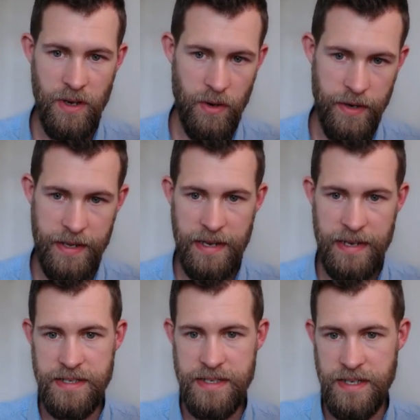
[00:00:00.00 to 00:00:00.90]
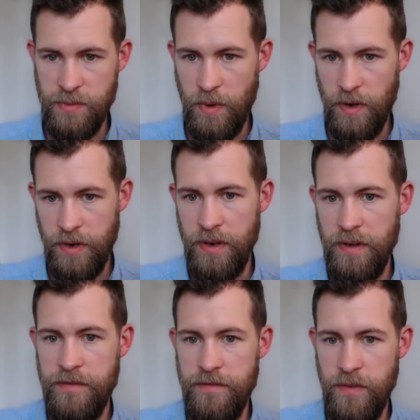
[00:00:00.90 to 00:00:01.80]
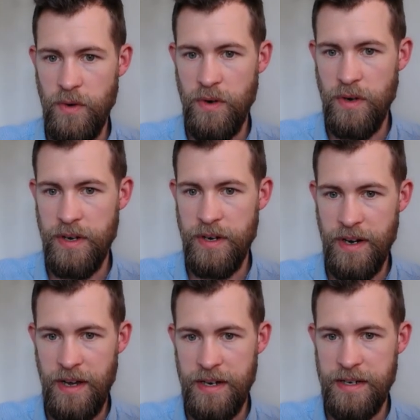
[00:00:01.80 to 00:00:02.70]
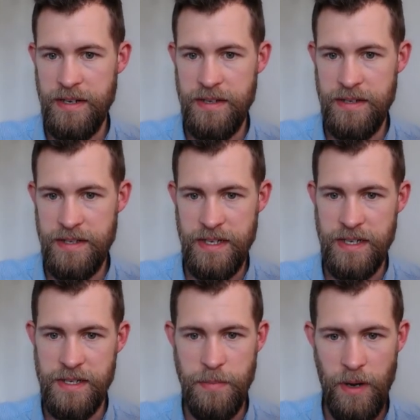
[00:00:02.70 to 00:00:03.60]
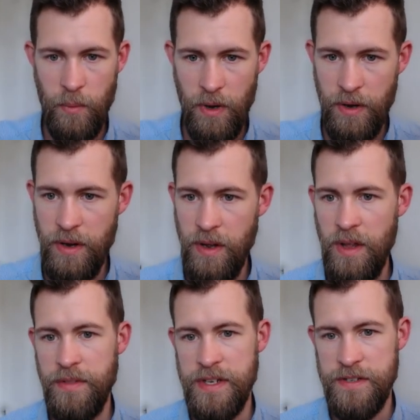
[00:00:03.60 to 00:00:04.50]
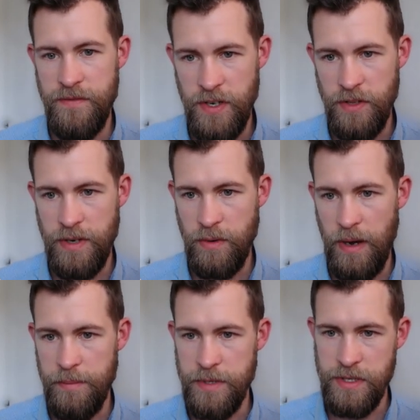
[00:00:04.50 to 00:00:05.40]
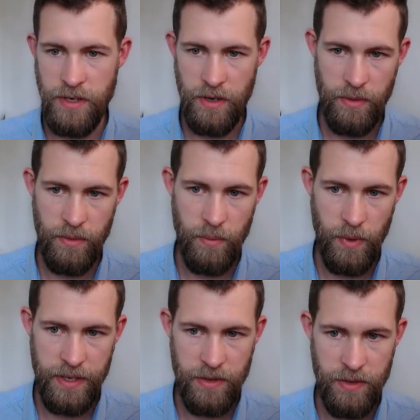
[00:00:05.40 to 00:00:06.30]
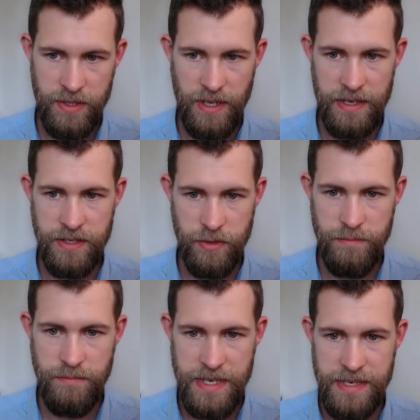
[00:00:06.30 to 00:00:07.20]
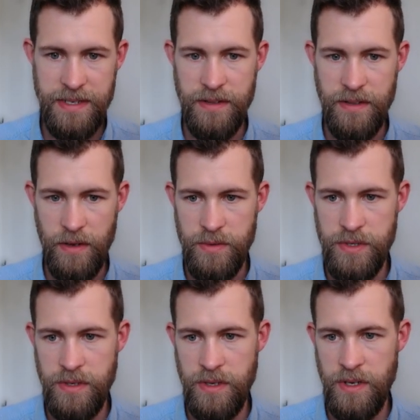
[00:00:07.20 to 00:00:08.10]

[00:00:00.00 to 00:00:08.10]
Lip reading: or in EN 61496 part 1, there's further requirements on what it looks like to meet those.